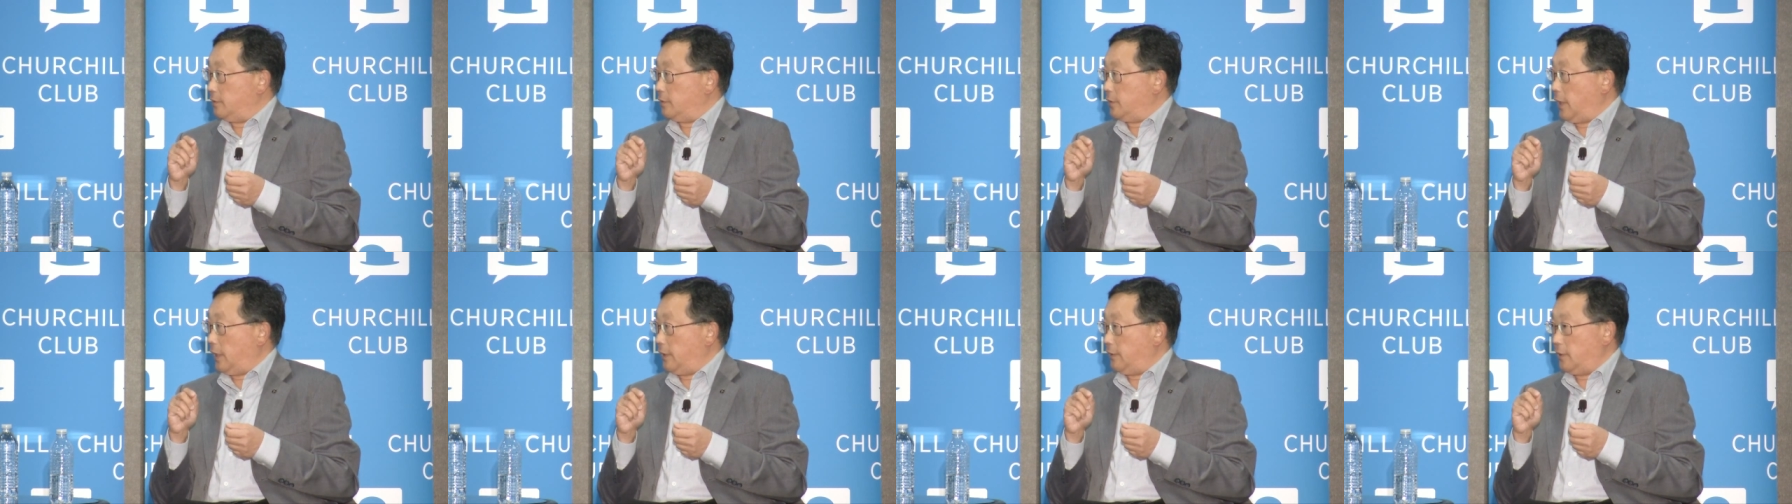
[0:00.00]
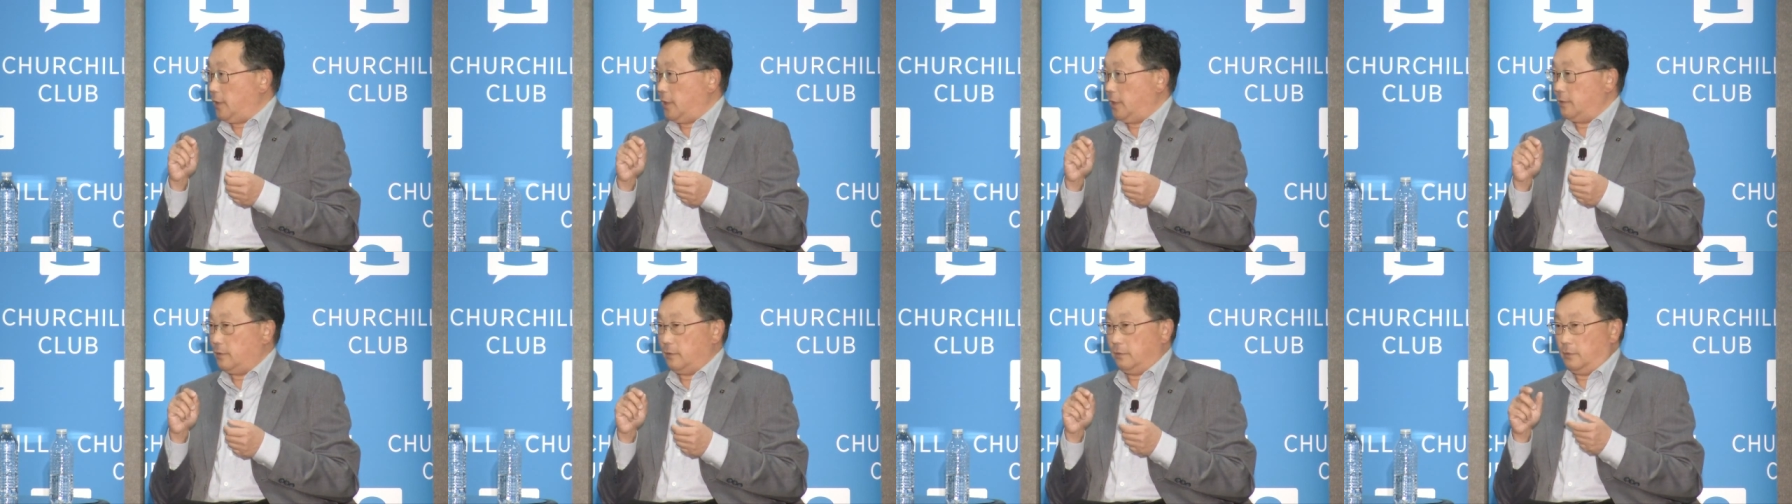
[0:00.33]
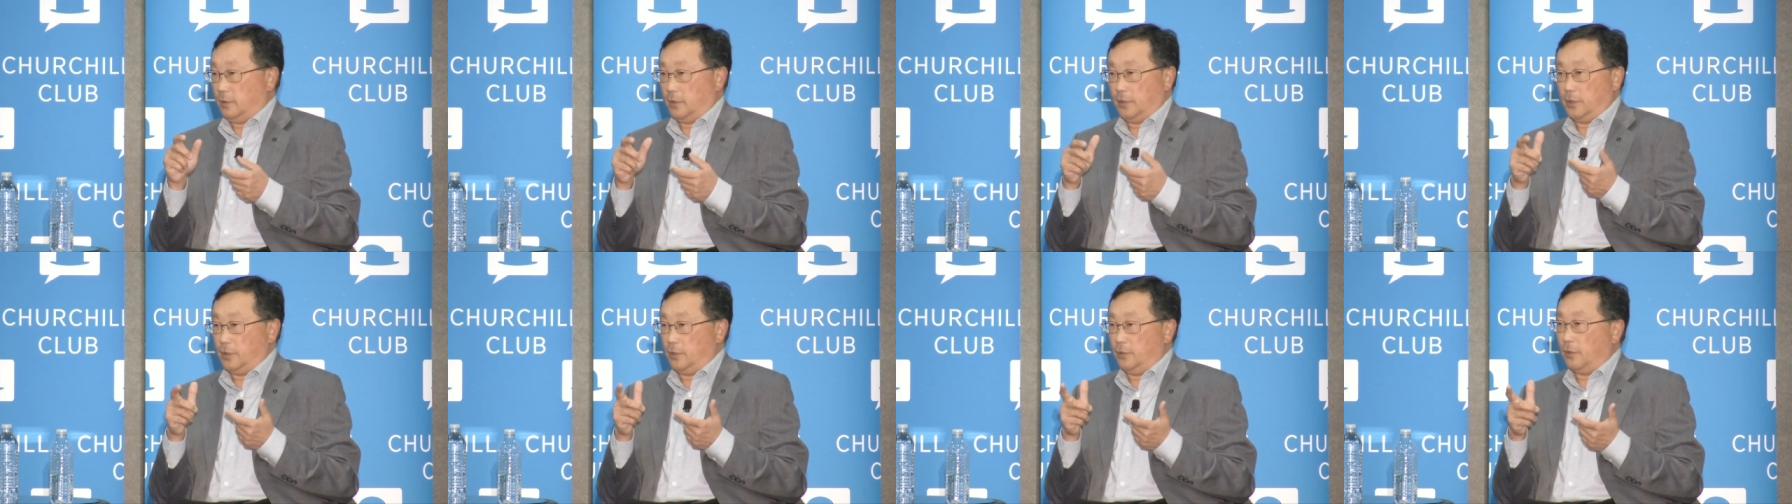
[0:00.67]
And, and
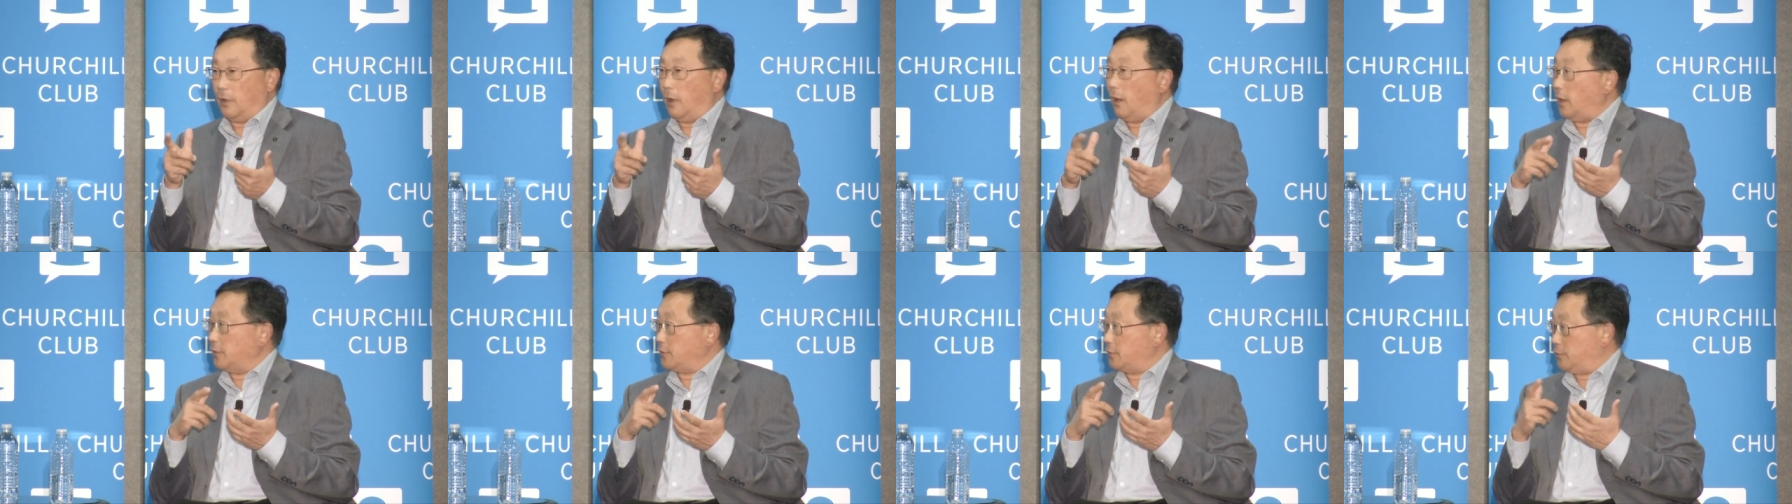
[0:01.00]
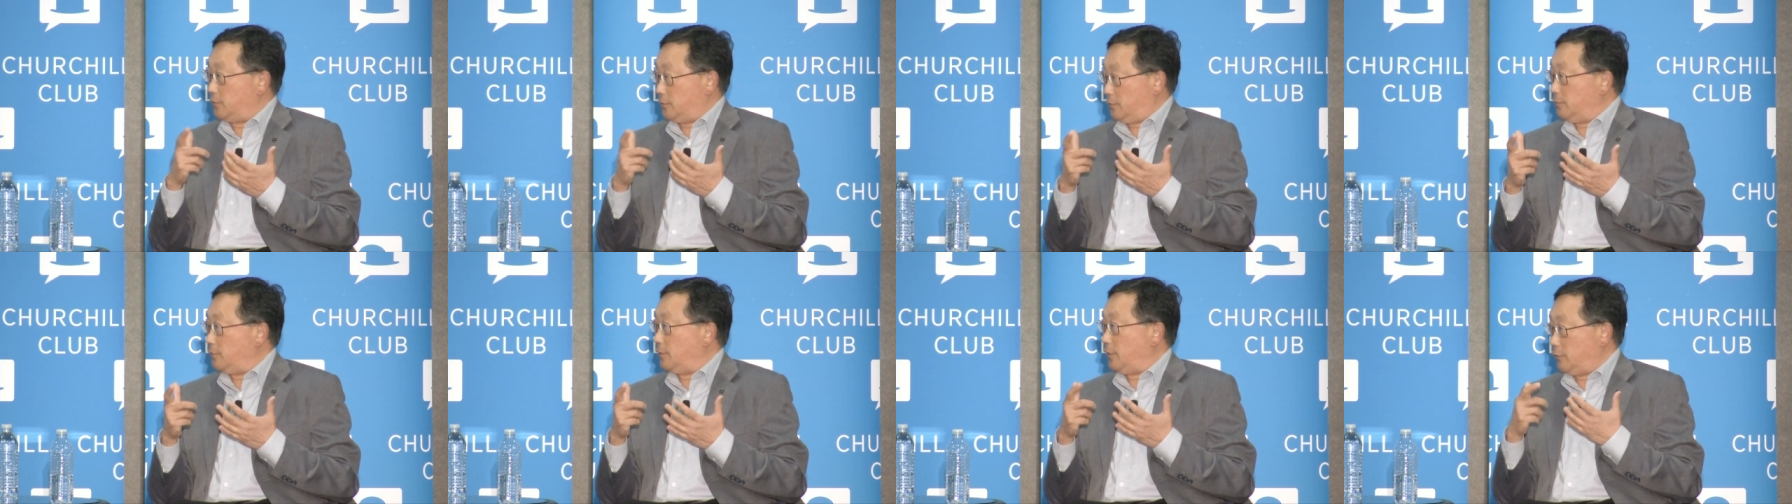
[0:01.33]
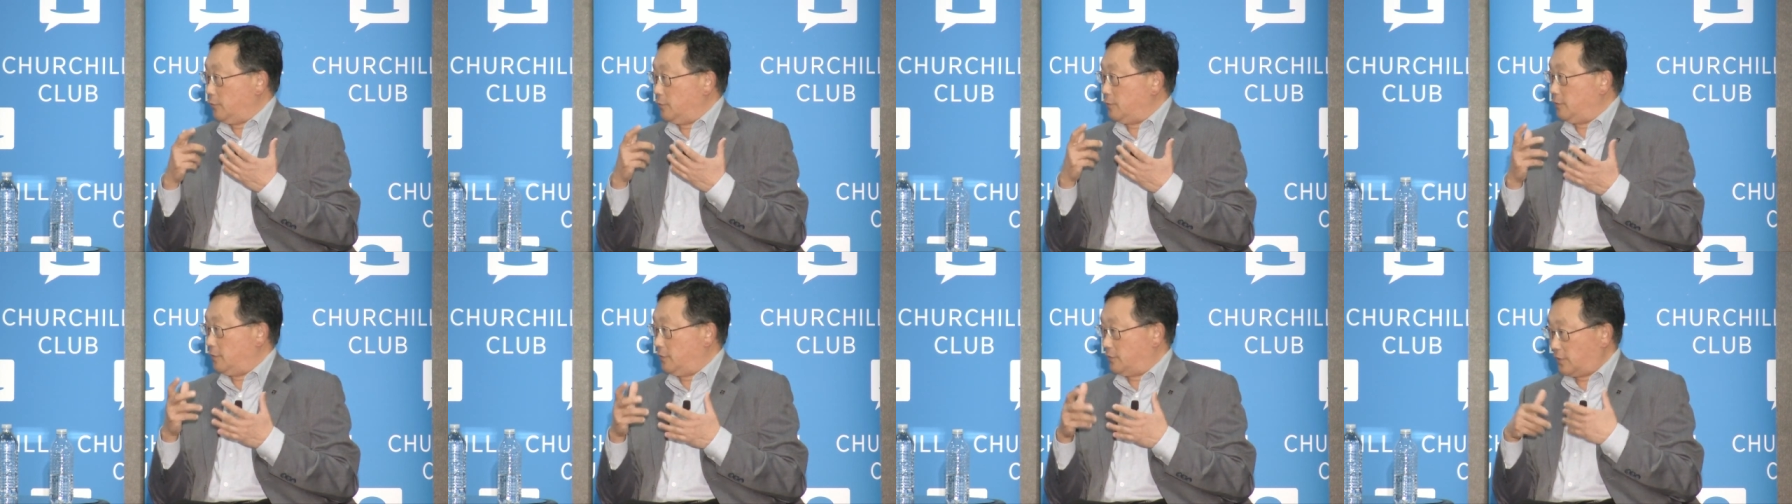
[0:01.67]
you ought to.
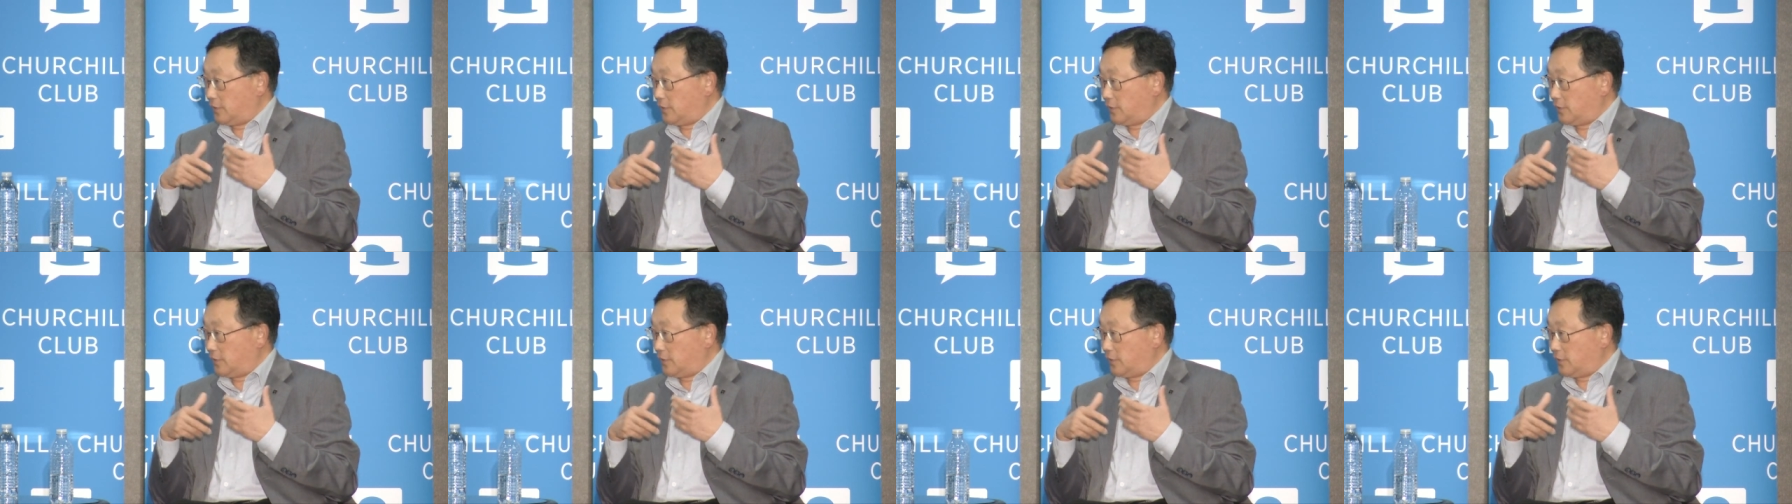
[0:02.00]
You,